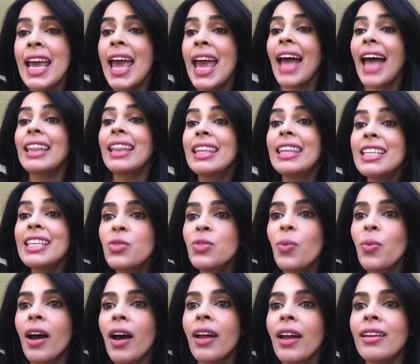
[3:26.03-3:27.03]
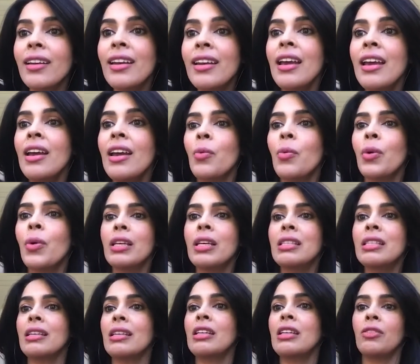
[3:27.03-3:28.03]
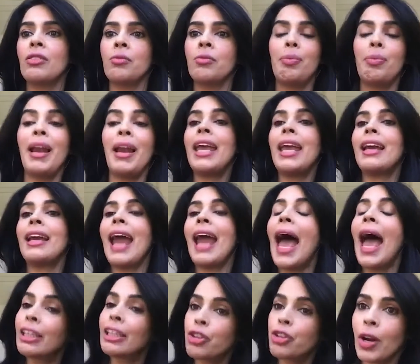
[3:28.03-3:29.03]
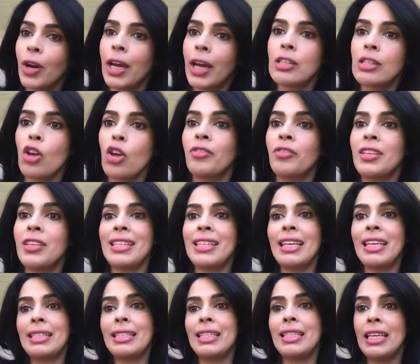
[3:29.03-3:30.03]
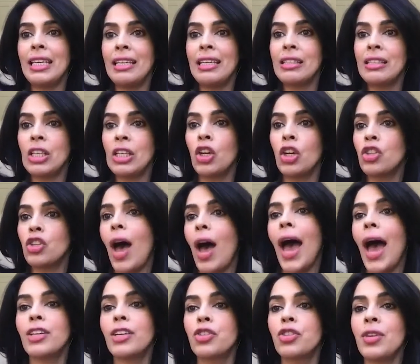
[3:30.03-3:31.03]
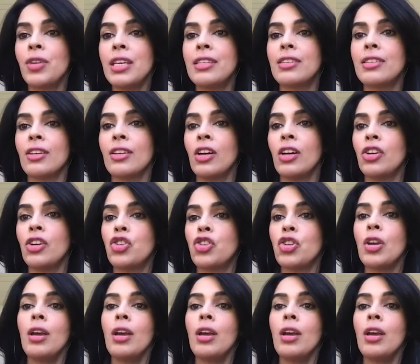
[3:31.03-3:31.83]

And this one was playing an actress of the 60s, you know, so I had to research